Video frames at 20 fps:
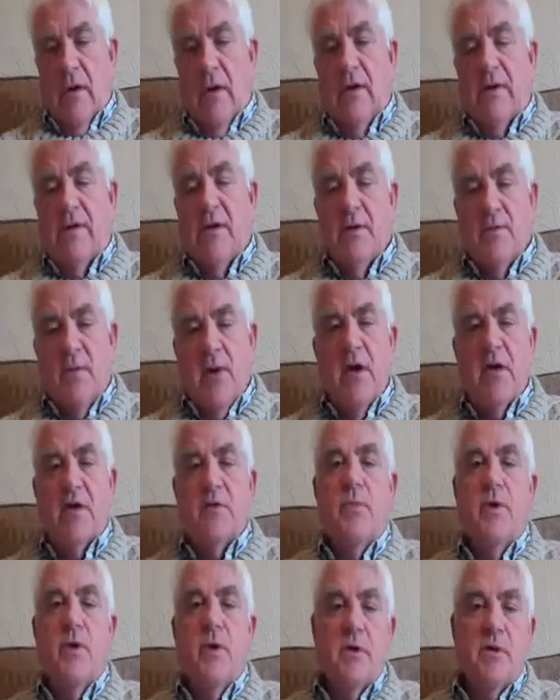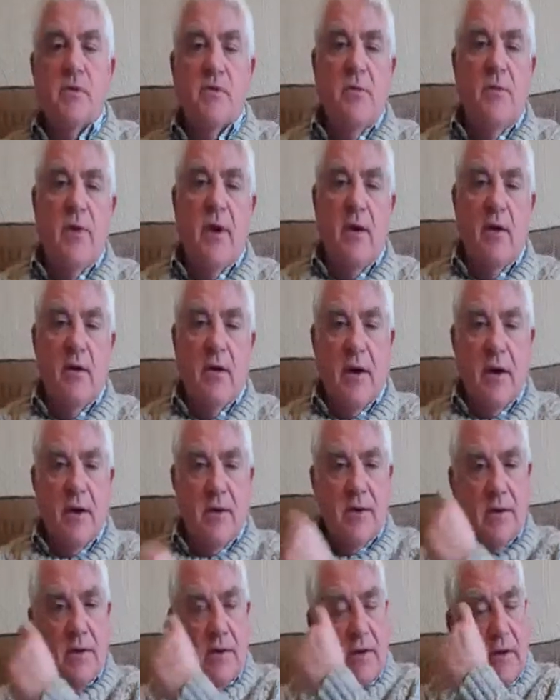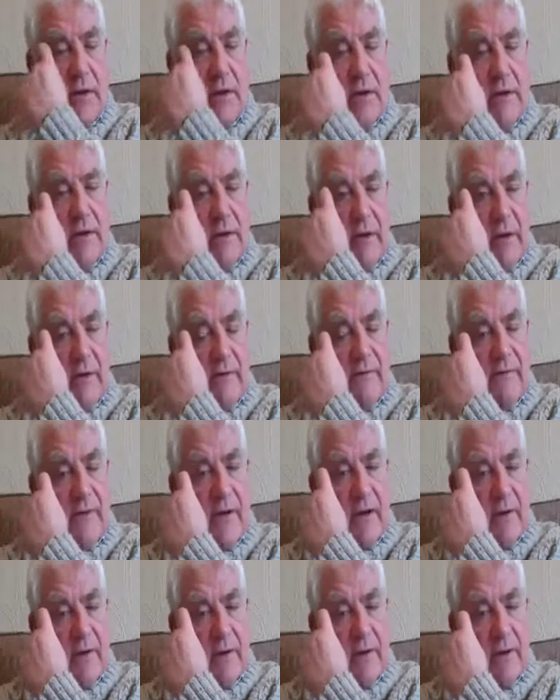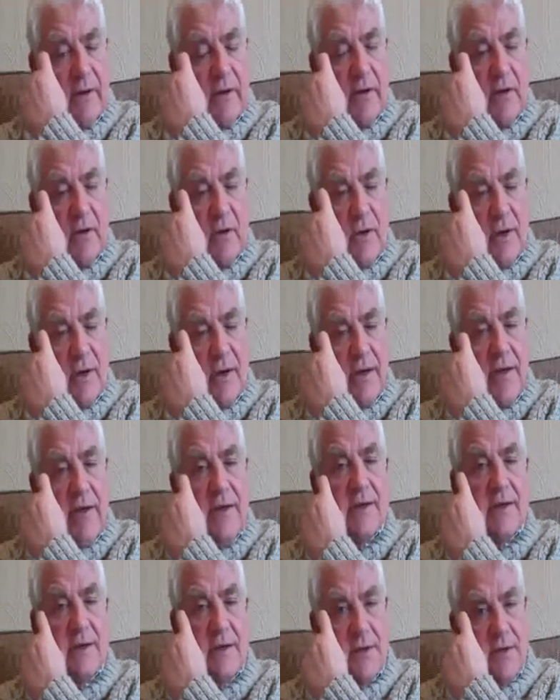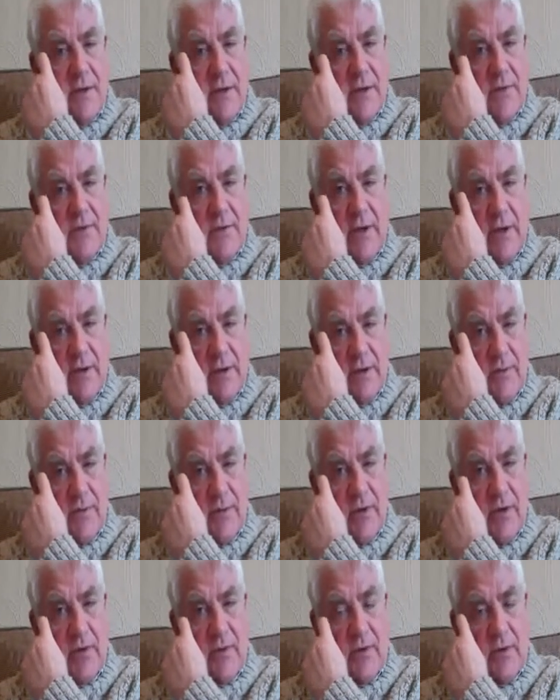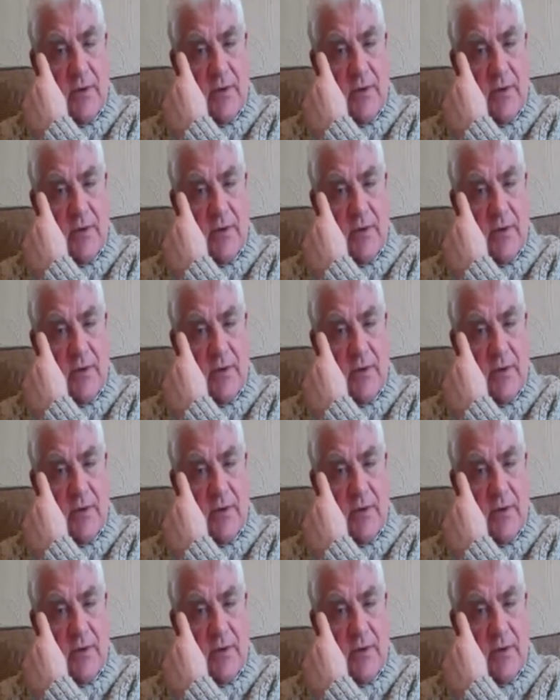Since my experience with the bowel cancer kit, I've found it quite easy to explain to people.